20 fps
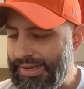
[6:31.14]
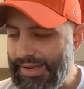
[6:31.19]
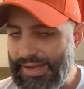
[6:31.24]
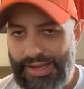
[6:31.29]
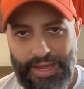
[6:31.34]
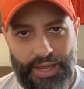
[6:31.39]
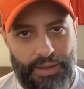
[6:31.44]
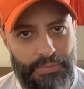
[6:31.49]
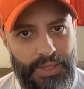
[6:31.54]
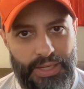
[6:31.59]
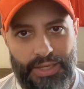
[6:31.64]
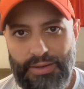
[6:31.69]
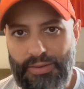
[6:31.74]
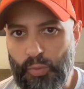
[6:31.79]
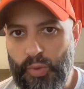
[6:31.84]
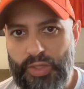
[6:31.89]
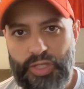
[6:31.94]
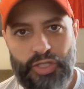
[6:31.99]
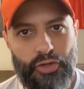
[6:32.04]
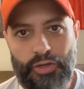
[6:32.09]

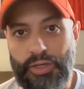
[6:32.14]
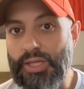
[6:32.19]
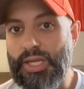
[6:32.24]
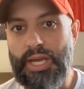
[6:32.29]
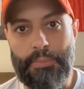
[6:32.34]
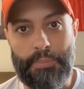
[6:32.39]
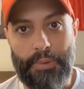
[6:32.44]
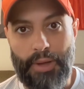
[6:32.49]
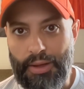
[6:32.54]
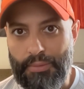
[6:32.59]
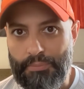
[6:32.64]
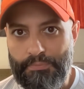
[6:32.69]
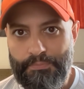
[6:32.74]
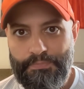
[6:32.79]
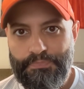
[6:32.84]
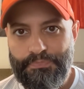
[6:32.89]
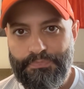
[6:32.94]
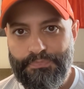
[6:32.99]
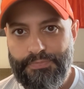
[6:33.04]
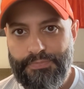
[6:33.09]
we just couldn't keep up.
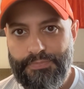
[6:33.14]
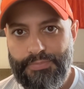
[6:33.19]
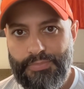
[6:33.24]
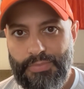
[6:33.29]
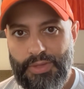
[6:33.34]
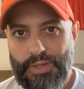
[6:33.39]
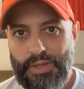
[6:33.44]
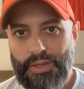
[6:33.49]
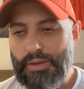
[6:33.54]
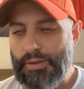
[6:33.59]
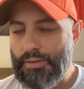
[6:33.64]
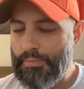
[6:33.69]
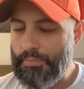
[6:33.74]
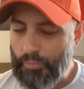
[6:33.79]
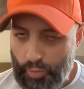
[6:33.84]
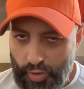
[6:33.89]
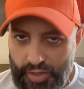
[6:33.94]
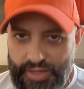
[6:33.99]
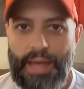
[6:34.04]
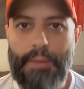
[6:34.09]

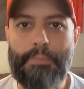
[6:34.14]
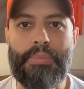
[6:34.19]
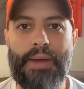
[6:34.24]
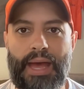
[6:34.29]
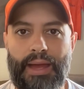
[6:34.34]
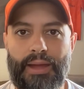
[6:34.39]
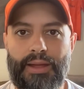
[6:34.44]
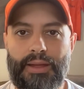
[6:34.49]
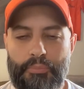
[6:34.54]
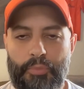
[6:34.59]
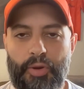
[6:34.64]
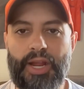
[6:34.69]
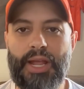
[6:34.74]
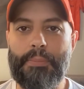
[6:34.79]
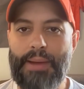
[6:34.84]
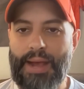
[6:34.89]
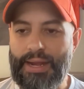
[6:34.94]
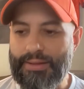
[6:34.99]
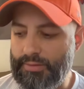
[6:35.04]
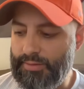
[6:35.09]
Bring that back. Bring it
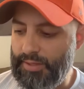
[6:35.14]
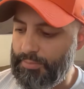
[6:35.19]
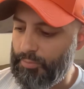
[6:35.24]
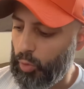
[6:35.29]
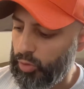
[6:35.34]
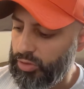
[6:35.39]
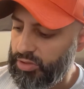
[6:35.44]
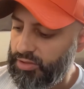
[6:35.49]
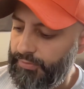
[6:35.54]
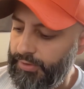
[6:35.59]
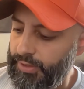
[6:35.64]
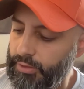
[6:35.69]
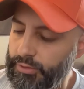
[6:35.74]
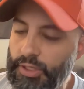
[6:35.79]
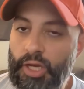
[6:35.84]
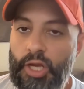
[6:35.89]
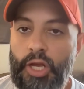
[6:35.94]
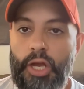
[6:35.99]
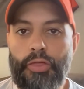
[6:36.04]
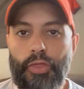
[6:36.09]
back to Tim Hortons Field.
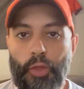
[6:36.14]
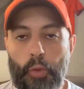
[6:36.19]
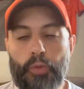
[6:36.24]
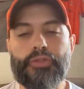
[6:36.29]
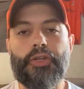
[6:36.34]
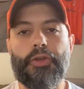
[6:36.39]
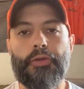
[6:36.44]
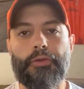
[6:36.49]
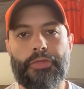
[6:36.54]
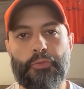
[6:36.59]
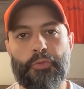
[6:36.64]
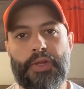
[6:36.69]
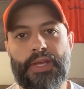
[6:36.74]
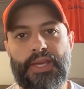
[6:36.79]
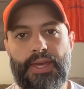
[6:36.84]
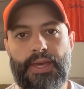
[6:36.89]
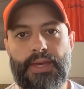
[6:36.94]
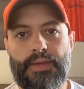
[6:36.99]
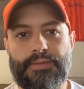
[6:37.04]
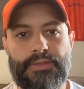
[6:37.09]
Those are your 3
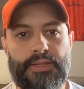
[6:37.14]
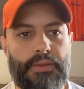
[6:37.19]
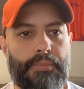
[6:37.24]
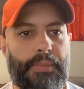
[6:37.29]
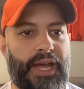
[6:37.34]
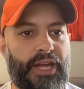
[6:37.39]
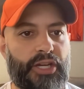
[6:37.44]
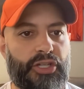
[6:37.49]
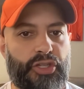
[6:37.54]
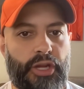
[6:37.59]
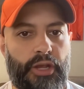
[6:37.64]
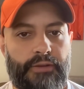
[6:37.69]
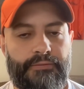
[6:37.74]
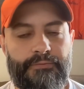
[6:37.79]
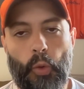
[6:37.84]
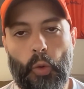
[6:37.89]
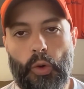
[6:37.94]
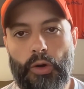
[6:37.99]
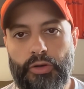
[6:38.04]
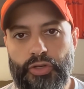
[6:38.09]
keys to the match.
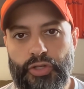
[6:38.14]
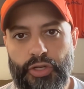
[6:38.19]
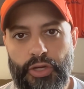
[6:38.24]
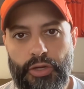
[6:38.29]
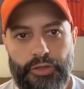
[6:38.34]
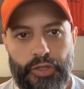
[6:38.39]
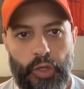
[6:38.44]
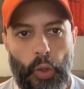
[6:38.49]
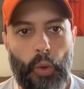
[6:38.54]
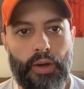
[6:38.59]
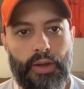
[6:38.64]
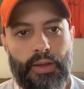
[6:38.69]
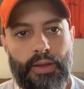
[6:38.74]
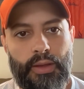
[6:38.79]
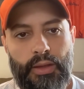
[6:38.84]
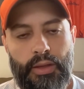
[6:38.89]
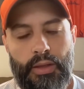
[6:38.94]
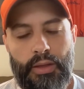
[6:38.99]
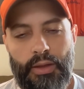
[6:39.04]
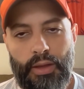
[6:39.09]
Forge, York,
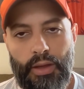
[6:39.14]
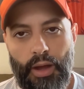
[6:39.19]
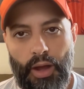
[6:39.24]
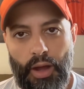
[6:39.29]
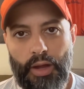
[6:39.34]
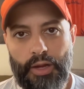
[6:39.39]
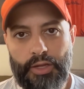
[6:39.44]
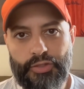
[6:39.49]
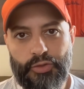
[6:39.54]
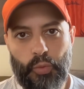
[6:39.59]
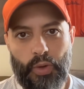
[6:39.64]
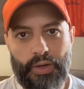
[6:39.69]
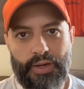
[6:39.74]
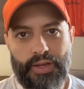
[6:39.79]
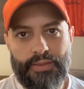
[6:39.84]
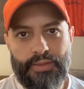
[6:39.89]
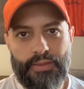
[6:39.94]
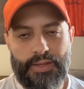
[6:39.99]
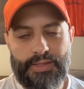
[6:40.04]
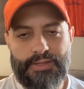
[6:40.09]
August
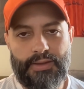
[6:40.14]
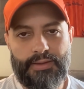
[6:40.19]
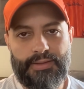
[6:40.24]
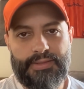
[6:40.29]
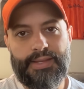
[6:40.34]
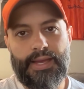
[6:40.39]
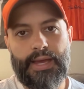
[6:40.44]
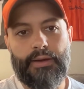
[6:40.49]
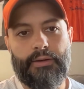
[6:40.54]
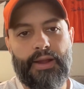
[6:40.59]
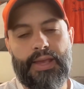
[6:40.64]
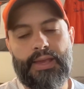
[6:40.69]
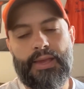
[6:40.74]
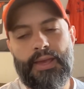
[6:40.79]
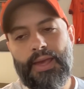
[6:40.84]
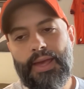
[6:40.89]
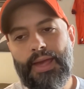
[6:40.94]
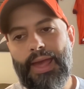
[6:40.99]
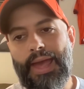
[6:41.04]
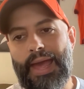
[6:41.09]
20th. That's on Saturday
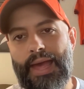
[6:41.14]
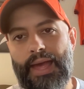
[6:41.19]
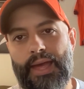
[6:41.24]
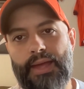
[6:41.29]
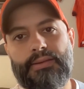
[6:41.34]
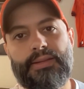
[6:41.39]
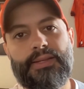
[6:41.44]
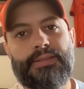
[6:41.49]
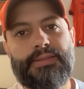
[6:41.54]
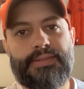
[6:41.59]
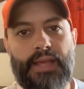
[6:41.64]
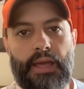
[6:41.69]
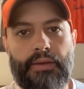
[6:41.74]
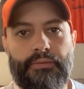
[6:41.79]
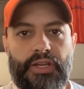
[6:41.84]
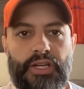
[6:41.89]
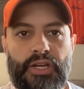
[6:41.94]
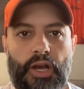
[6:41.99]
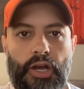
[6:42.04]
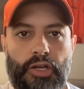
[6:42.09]
at
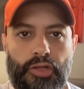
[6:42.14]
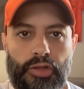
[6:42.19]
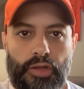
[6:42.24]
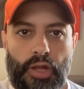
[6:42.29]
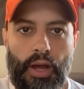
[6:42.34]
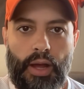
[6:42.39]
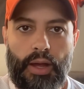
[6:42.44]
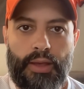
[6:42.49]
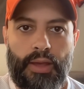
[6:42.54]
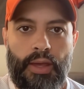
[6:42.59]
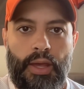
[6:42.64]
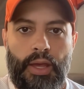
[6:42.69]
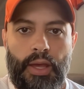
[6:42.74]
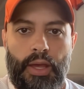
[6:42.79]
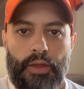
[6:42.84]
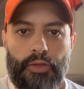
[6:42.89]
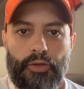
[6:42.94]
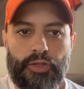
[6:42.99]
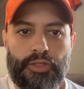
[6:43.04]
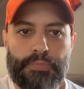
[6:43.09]
7 o'clock.
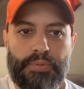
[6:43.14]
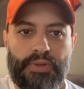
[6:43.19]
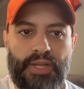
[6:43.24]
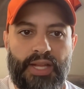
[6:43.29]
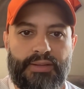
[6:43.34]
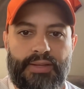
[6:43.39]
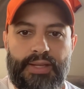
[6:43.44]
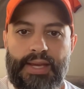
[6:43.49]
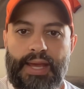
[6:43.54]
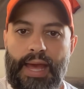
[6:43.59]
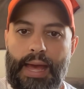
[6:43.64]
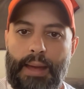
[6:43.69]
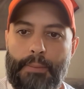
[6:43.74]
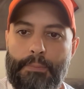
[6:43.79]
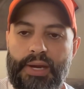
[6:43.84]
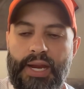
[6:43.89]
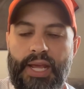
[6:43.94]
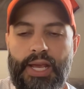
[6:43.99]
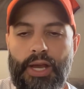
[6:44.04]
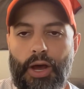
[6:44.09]
There's plenty
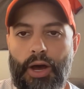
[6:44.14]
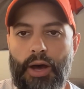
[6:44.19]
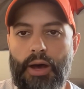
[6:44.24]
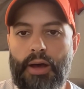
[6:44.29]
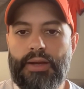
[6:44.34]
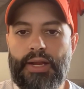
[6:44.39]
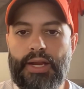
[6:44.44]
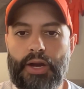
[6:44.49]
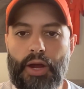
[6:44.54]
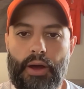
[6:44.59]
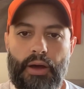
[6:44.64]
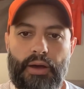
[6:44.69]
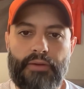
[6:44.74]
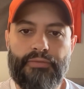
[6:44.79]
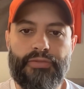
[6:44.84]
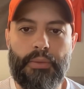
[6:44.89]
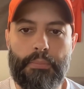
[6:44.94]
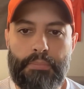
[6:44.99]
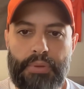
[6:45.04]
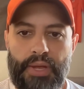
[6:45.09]
happening on and
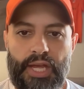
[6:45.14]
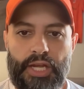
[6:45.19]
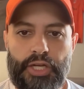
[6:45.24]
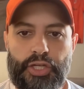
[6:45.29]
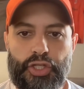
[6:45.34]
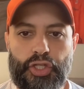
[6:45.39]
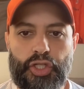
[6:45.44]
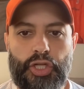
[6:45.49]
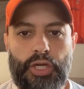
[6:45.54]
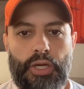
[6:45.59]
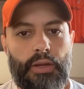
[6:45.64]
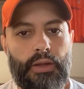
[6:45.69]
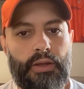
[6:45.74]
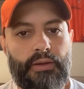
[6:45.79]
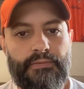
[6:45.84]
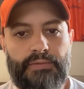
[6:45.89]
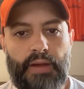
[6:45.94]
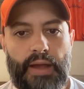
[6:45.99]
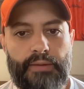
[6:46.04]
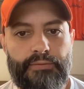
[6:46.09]
off the pitch.
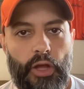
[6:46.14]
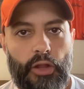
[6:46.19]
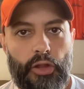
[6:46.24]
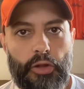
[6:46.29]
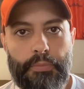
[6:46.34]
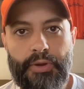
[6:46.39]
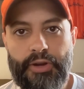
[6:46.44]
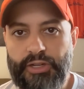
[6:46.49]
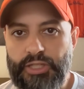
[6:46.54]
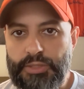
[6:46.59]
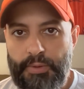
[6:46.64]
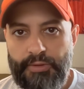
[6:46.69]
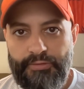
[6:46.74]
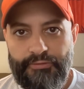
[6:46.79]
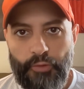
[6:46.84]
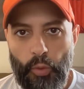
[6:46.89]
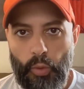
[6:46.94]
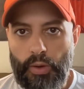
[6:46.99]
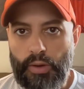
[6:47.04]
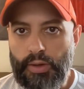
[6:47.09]
$5 beers
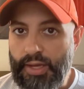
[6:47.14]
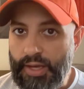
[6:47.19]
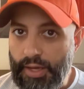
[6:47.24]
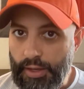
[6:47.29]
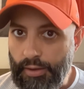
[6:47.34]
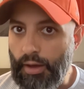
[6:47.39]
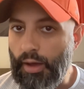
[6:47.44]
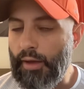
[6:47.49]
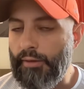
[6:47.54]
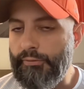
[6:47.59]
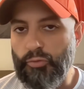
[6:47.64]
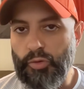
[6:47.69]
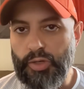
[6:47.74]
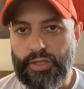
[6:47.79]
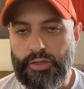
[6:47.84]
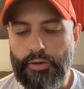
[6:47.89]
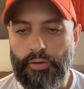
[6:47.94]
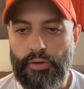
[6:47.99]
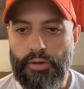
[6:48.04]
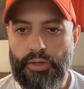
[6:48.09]
before kickoff
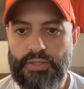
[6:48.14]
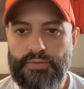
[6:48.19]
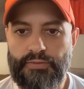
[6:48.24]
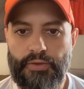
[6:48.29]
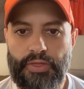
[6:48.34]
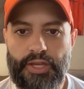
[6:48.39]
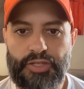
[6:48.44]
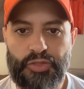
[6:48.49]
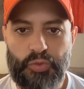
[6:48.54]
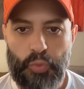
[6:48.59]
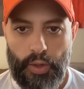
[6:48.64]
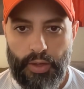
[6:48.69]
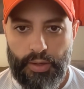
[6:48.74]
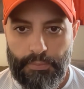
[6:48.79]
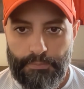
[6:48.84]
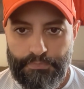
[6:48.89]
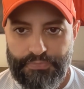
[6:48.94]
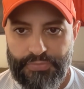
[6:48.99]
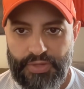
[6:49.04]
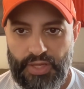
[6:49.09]
returns for this
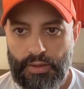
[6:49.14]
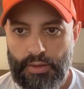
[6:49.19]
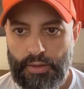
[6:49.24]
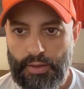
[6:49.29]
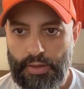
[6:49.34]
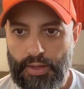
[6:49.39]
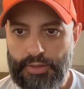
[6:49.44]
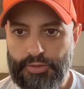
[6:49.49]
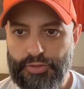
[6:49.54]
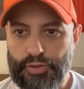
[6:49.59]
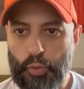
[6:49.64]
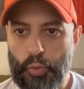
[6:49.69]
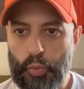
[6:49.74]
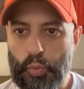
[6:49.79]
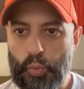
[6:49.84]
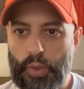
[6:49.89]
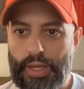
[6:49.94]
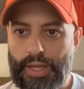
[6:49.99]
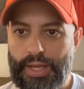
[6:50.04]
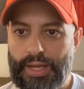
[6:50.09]
one.
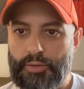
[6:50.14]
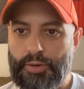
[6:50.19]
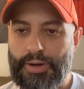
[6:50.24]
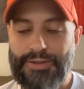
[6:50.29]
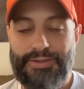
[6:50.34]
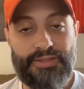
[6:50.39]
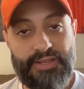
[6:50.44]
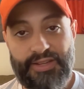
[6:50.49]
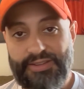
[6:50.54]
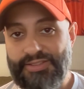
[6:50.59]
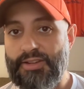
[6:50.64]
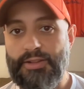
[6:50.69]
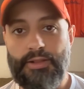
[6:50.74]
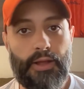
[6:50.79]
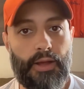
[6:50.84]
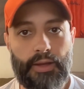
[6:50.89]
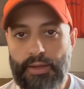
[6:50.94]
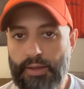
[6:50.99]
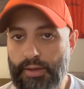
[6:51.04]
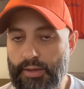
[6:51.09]
So at around 6
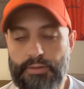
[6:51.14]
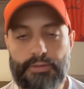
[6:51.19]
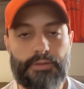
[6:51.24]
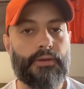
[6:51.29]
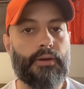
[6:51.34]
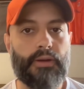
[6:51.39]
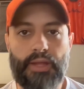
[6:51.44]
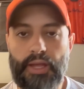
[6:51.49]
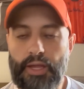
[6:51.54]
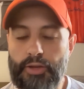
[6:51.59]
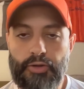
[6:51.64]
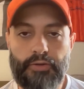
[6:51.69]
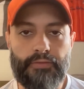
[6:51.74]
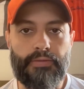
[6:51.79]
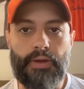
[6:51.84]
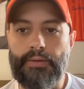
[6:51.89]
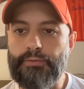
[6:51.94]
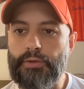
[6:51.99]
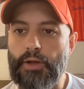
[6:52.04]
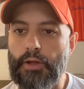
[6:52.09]
o'clock, you can start getting your
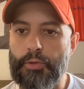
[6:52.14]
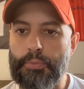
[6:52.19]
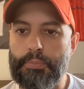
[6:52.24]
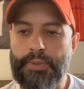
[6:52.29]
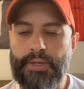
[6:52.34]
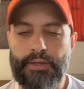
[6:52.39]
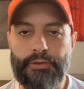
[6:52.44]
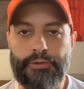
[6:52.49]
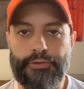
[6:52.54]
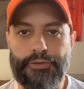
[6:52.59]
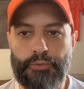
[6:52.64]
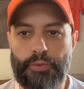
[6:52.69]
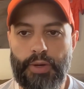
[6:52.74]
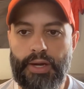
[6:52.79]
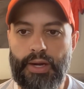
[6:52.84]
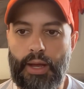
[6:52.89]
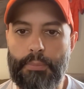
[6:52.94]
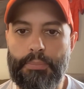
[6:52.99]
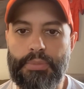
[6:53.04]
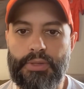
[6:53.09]
$5 beers
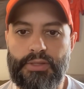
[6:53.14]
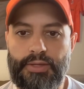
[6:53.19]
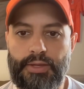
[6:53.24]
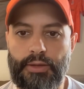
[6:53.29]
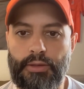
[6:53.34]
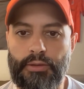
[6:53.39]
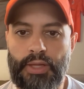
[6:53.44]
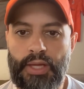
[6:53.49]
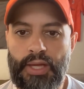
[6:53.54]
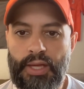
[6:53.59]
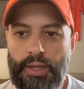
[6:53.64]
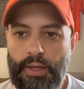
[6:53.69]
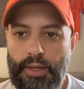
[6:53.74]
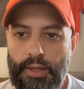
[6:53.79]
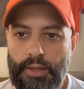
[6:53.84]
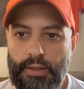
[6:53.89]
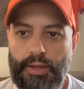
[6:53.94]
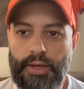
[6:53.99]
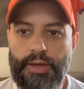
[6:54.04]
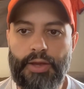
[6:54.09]
right up until
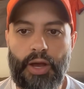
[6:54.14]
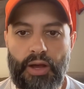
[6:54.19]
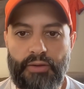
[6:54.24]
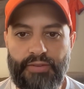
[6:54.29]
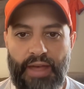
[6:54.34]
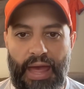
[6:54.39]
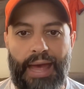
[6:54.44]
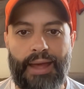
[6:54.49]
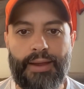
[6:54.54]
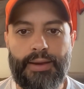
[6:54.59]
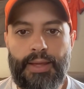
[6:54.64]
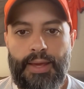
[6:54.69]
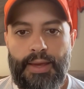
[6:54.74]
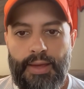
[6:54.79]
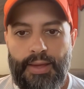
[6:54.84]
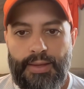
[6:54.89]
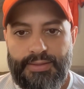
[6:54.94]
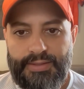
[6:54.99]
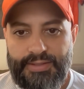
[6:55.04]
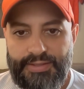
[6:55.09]
kickoff at
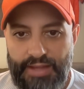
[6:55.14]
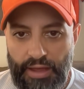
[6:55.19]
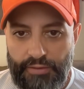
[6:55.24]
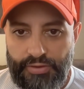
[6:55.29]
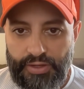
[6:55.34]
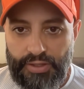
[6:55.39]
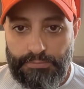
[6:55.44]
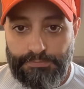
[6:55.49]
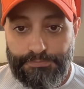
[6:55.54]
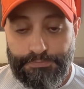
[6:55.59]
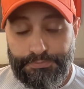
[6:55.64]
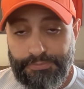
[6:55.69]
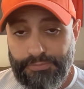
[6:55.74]
7.